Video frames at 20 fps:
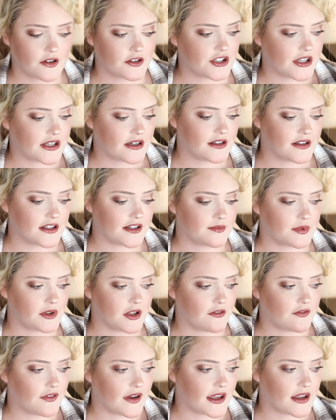her channel link
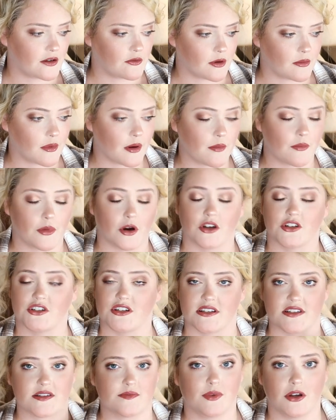below if I can remember.
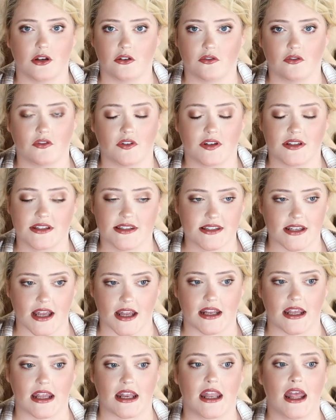She is beautiful and
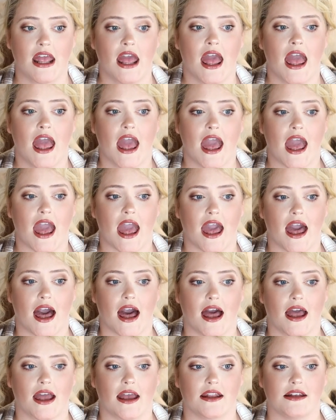stunning,
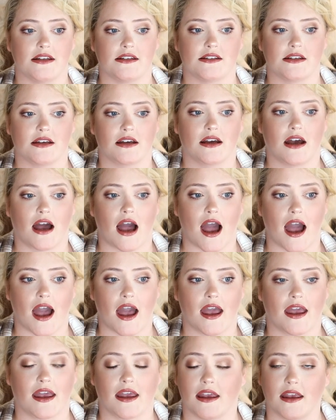and
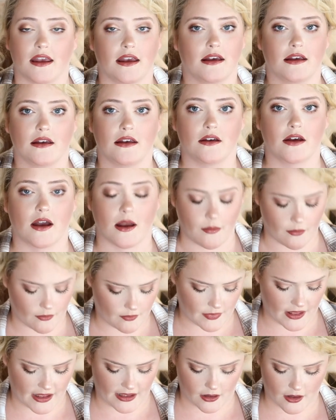
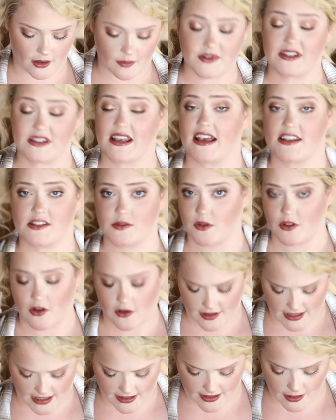I'm like obsessed with
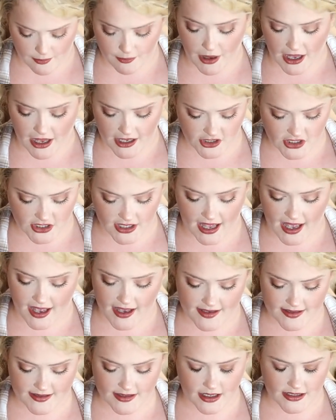her lately. But she
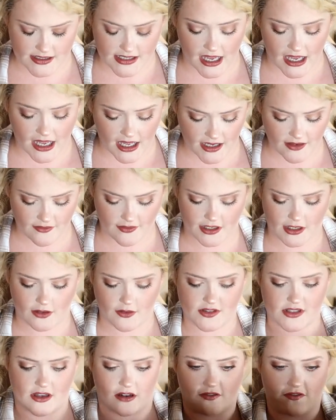has a ton of
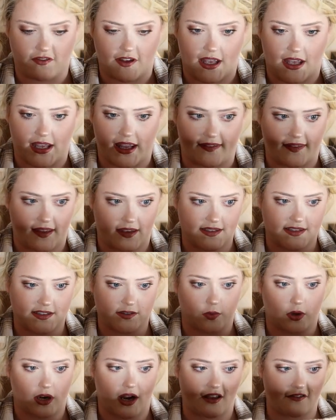videos on Fig, and this
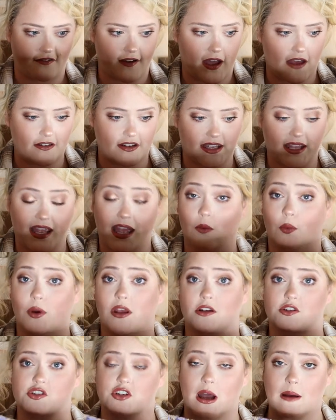is where I found it and
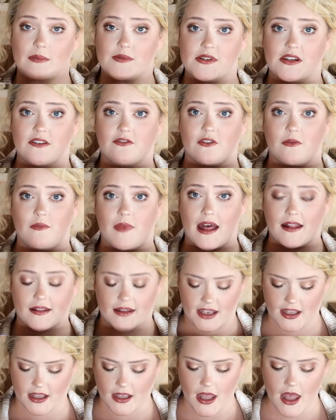went and shopped it from that
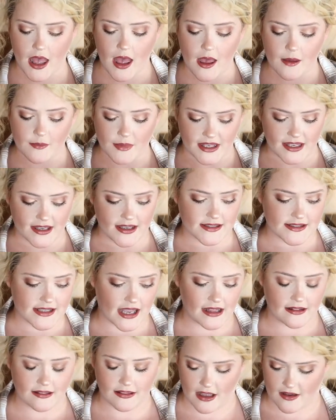link because
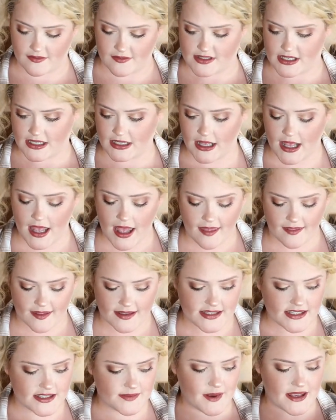I loved it.
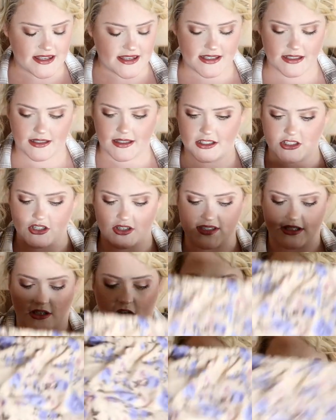This is basically just an
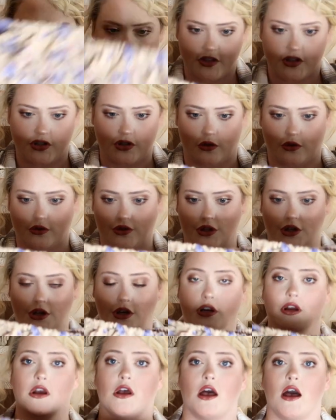
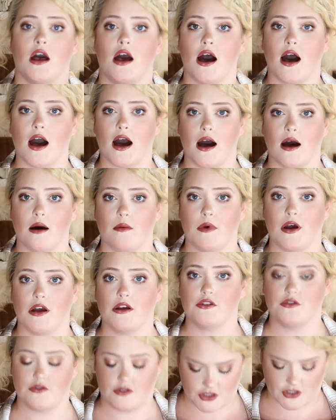off-the-shoulder
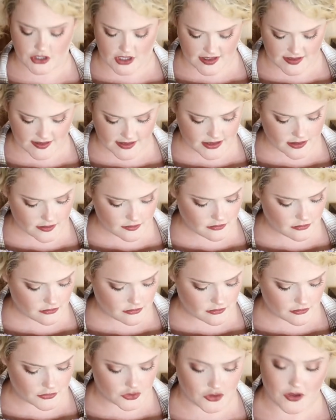just
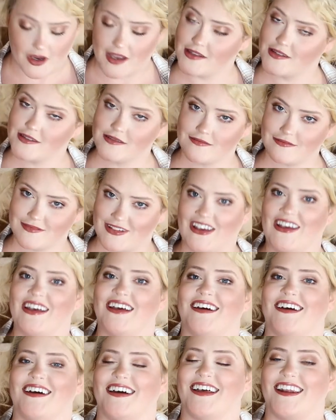dress,
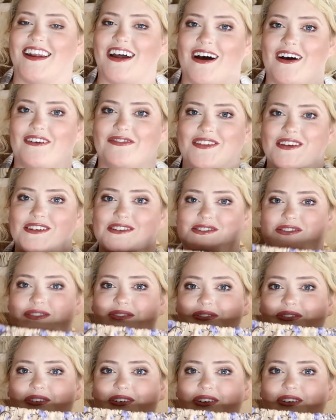an
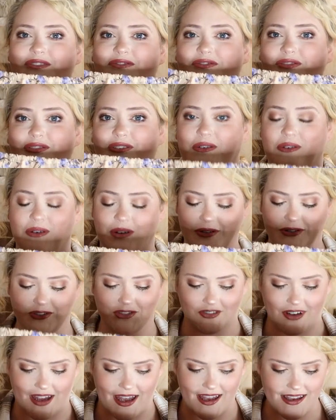off-the-shoulder floral
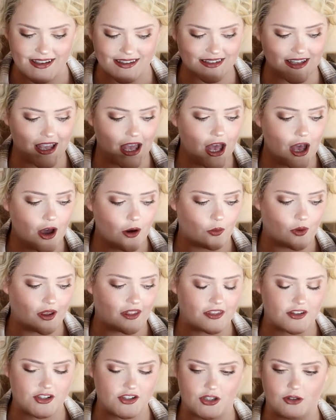dress
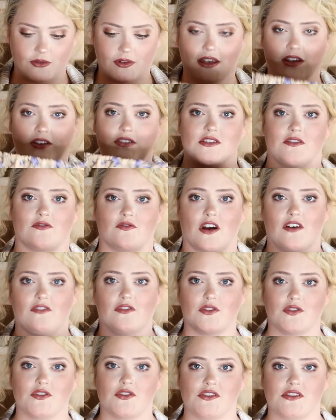with 2 layers of
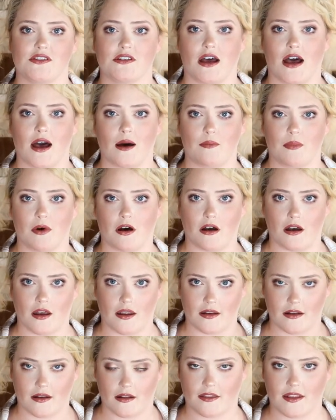ruffles up
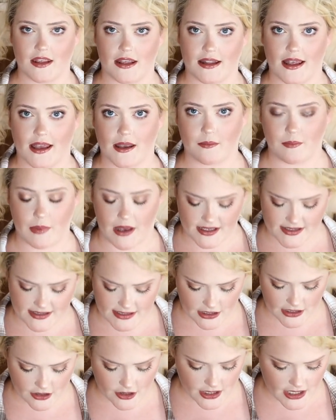on the like bust
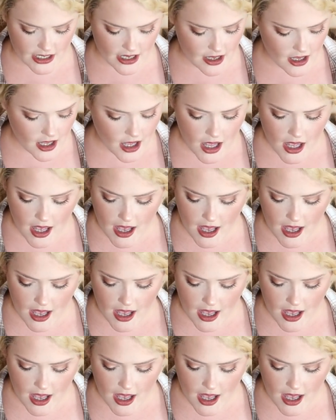area.